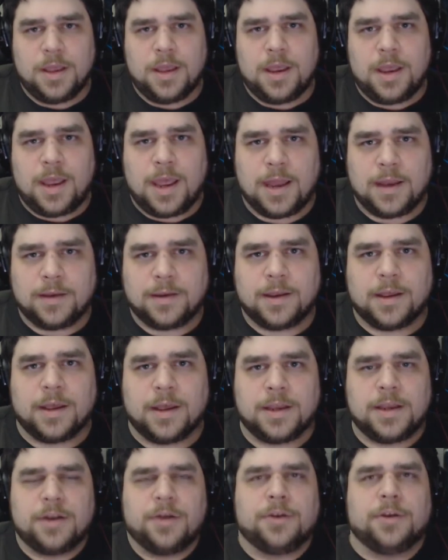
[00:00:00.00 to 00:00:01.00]
and
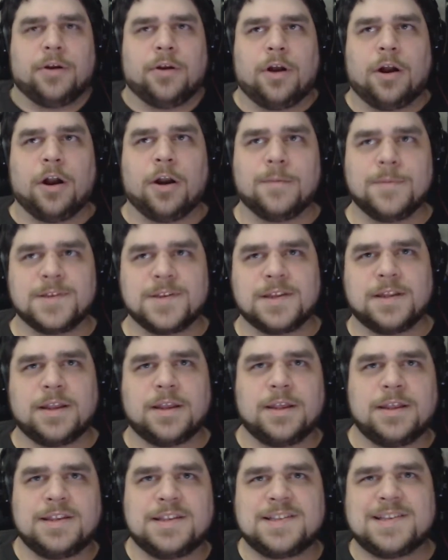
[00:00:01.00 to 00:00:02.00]
you know, your arms, and
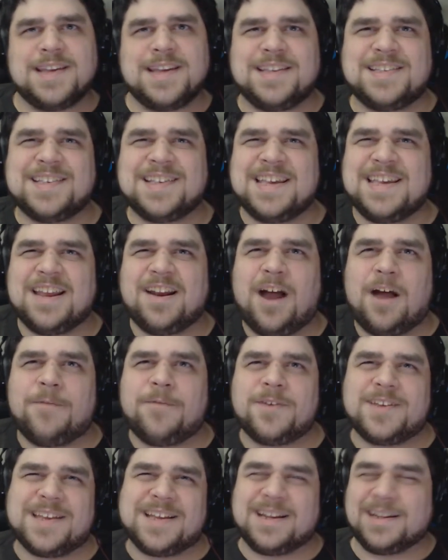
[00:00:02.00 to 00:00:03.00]
it
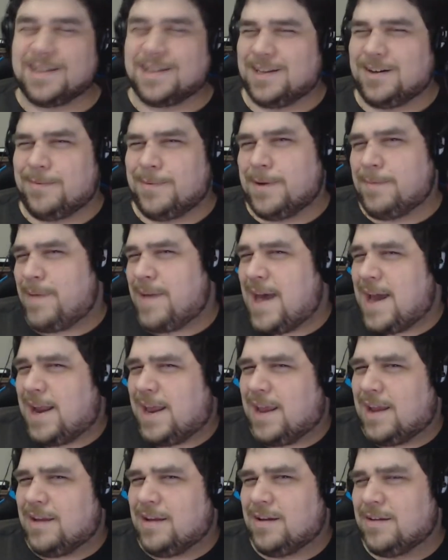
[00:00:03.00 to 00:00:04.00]
offers like a little bit of
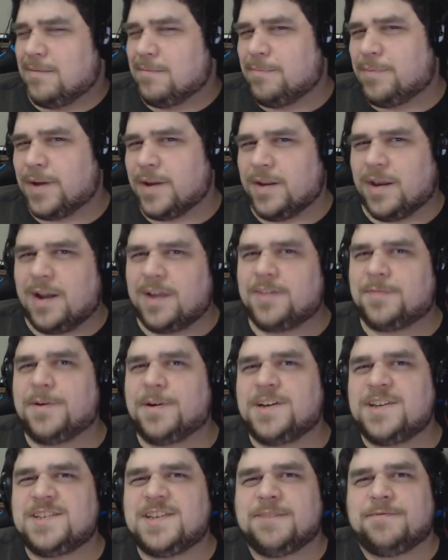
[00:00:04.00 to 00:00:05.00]
padding, but not as
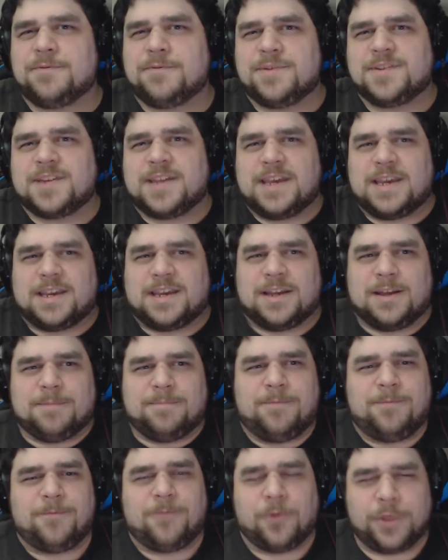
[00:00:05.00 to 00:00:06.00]
much as if it was like a
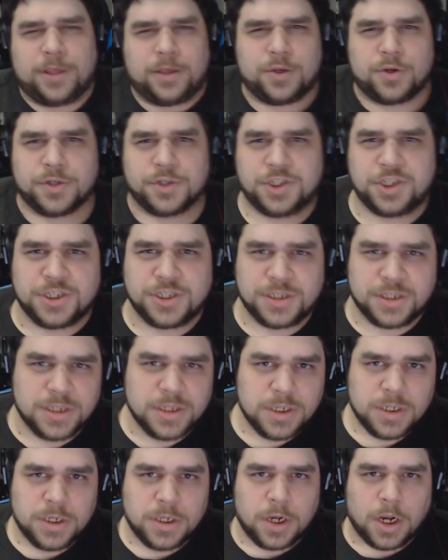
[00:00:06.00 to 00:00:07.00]
fully cushioned
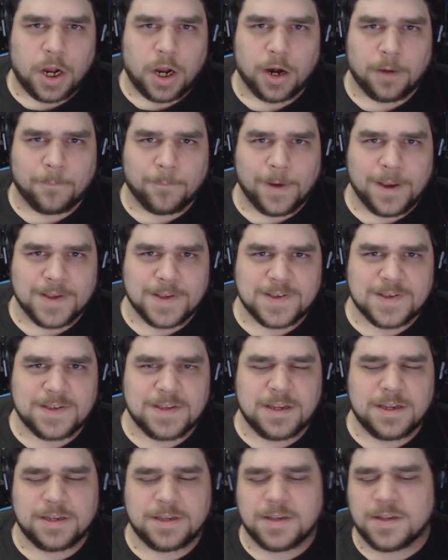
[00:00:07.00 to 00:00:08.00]
armrest.
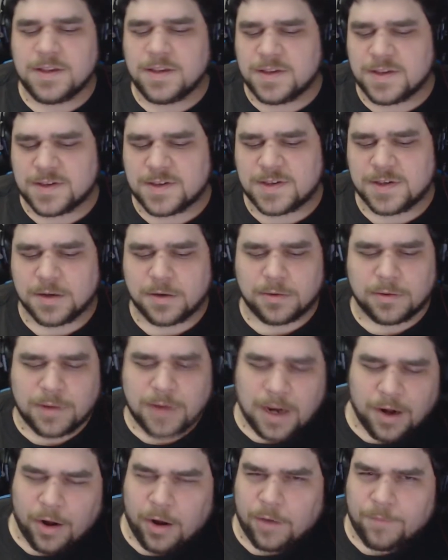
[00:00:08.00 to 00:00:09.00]
So I
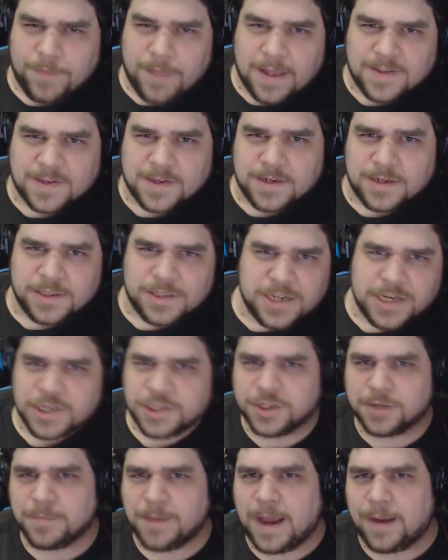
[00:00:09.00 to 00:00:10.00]
don't know if that's gonna change
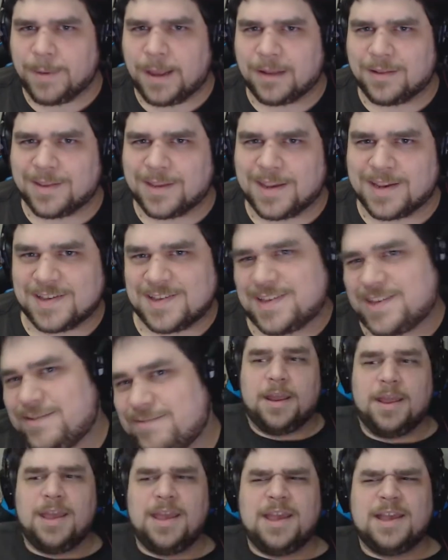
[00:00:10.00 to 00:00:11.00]
your mind about things.
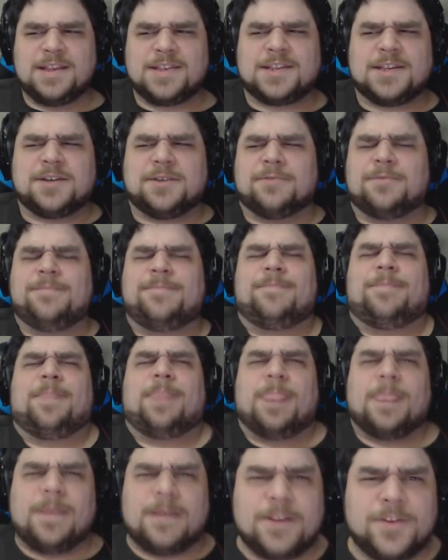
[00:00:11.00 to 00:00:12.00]
So
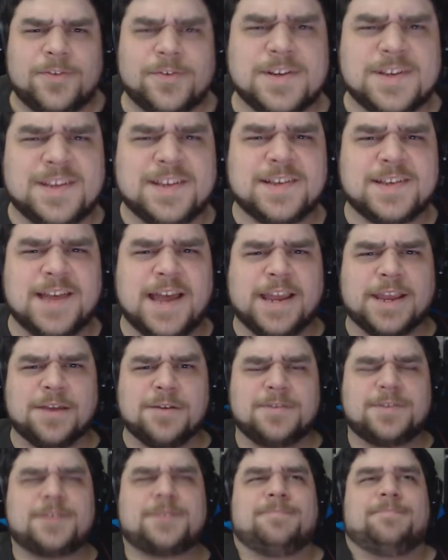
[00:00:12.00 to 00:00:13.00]
as far as the design
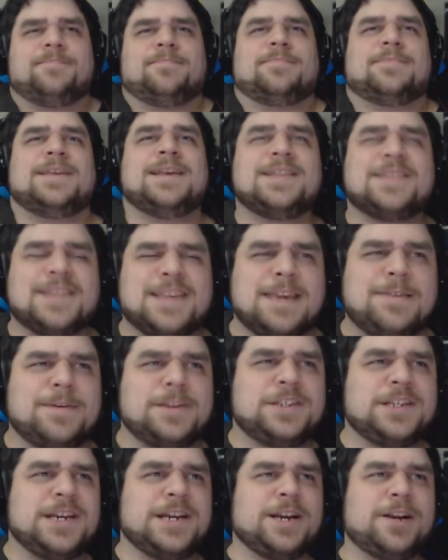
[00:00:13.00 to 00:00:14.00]
goes, it's a gaming
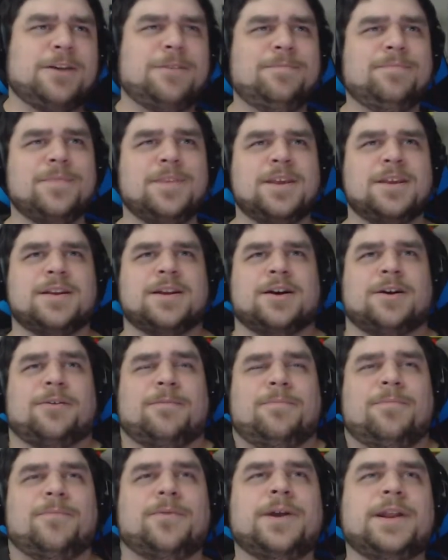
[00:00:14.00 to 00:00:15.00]
chair, you know,
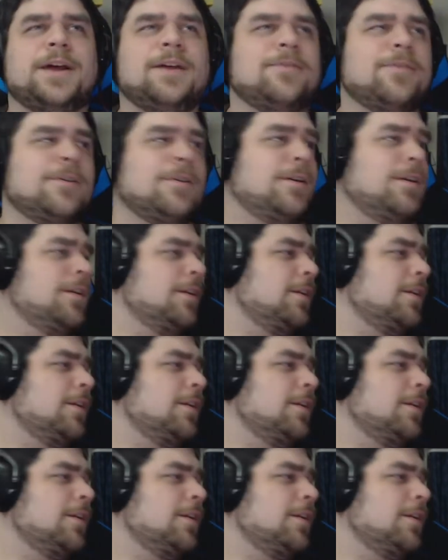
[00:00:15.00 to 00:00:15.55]
whatever.